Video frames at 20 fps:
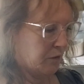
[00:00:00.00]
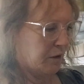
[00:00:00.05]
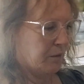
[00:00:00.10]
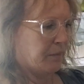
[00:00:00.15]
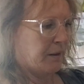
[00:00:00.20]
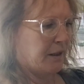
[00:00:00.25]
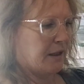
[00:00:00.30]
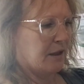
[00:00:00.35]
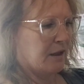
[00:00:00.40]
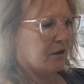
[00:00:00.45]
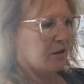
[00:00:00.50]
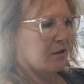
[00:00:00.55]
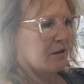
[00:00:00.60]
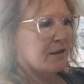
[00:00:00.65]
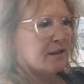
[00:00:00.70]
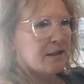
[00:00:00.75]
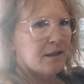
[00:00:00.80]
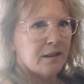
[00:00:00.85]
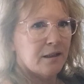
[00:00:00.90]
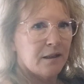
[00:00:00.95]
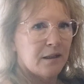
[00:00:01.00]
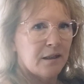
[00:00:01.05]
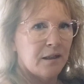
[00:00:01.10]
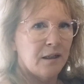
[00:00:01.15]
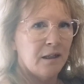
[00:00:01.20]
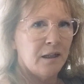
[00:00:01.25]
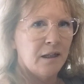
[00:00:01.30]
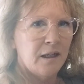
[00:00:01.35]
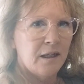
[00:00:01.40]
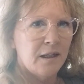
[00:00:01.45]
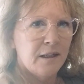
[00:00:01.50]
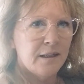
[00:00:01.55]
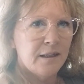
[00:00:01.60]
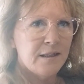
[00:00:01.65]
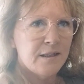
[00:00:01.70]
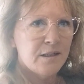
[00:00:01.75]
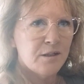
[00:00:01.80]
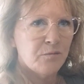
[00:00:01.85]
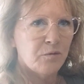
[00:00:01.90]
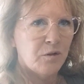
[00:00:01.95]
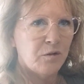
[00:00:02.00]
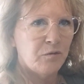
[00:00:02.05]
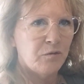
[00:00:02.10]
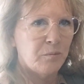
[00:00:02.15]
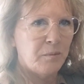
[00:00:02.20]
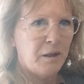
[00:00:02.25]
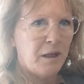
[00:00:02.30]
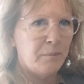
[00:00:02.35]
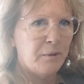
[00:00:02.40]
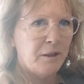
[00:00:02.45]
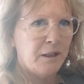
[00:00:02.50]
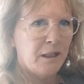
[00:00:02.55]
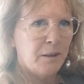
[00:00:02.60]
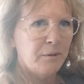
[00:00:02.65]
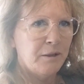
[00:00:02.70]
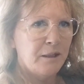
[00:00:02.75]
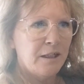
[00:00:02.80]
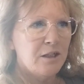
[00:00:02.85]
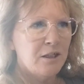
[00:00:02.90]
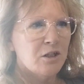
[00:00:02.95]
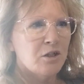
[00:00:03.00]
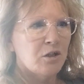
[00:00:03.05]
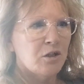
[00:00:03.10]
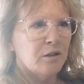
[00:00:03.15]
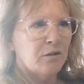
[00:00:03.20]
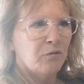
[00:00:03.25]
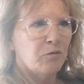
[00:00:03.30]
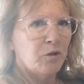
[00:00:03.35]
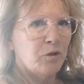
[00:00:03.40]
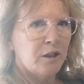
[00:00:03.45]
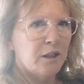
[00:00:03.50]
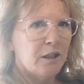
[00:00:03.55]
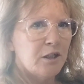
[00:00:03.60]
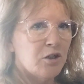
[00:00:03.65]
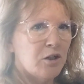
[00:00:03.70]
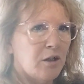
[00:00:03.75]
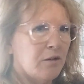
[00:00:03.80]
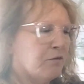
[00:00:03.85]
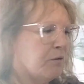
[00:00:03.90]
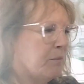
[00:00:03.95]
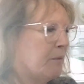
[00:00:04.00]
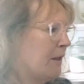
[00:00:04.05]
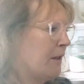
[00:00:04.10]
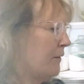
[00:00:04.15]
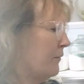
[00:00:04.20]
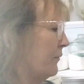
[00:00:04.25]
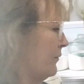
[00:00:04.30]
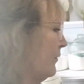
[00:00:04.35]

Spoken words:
the pears. This is one from Hobby Lobby, and I just took the foliage off from it.